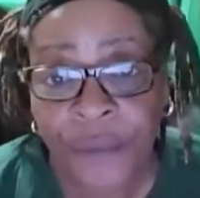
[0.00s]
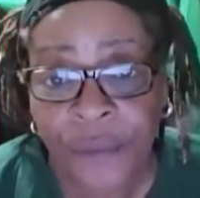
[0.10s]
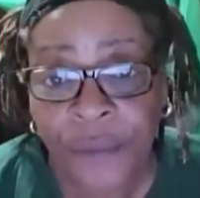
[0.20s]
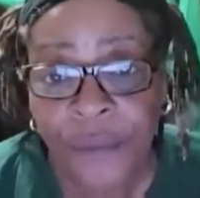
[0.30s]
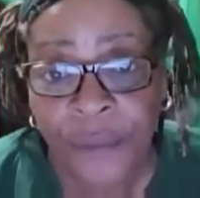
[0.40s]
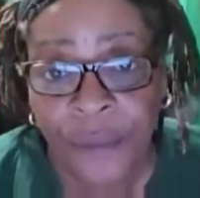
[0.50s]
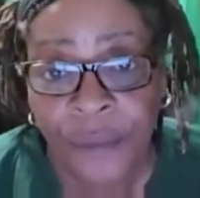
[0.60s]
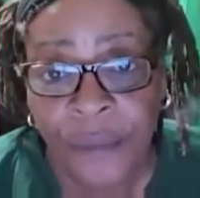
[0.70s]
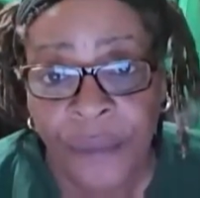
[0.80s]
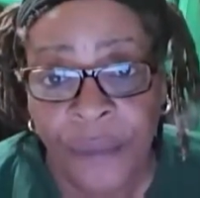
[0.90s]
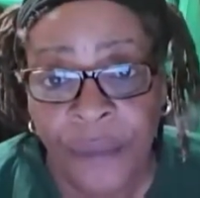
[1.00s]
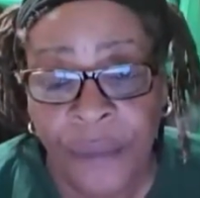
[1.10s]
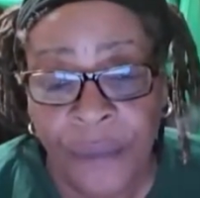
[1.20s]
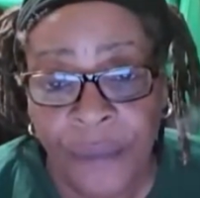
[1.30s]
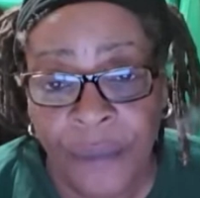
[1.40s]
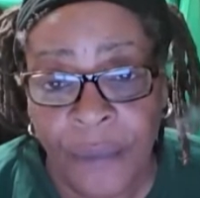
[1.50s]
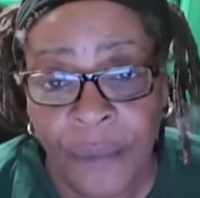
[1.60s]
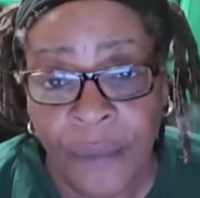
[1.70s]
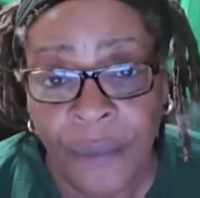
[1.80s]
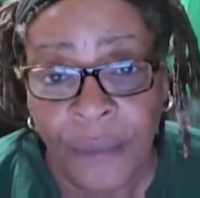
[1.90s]

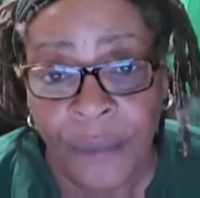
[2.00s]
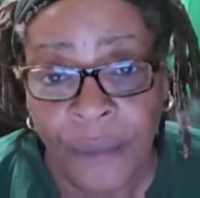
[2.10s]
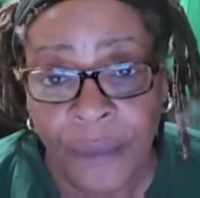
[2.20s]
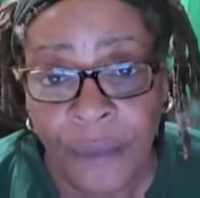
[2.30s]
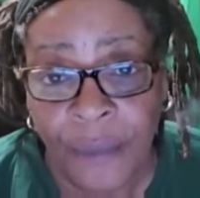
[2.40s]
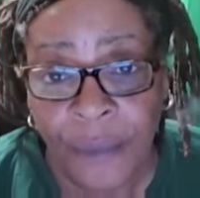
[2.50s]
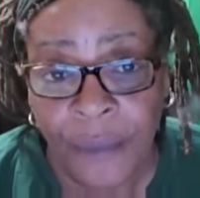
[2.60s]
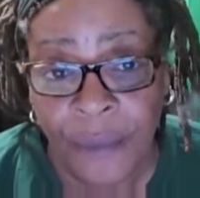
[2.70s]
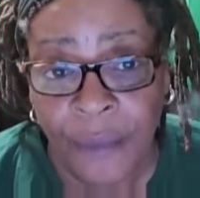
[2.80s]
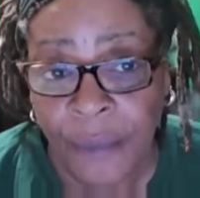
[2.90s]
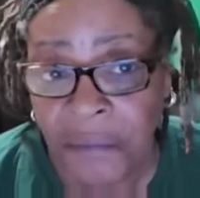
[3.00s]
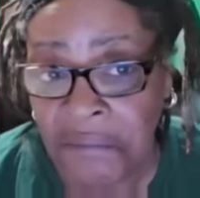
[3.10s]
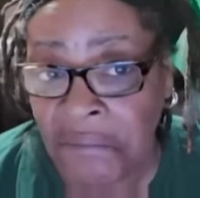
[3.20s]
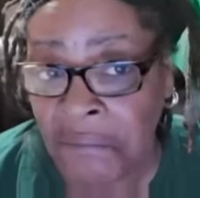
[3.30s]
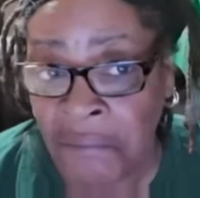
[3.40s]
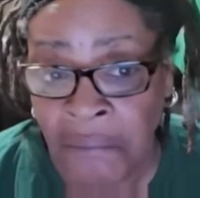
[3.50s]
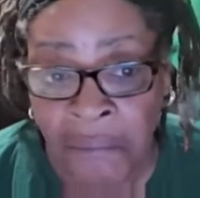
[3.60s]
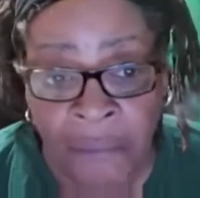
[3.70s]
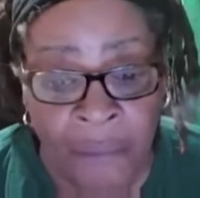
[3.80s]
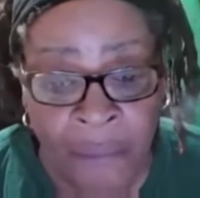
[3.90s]

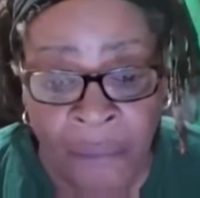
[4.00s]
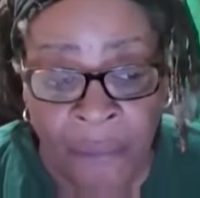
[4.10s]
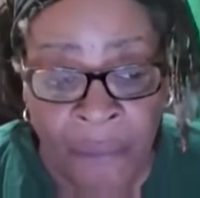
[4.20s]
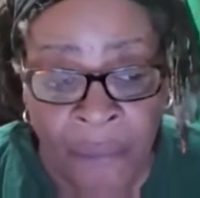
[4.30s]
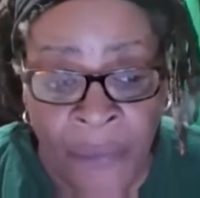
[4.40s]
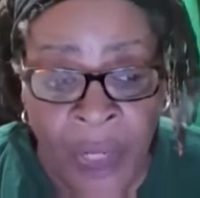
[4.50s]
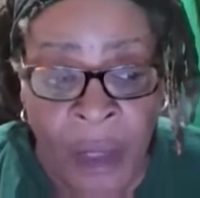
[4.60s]
Nothing is said.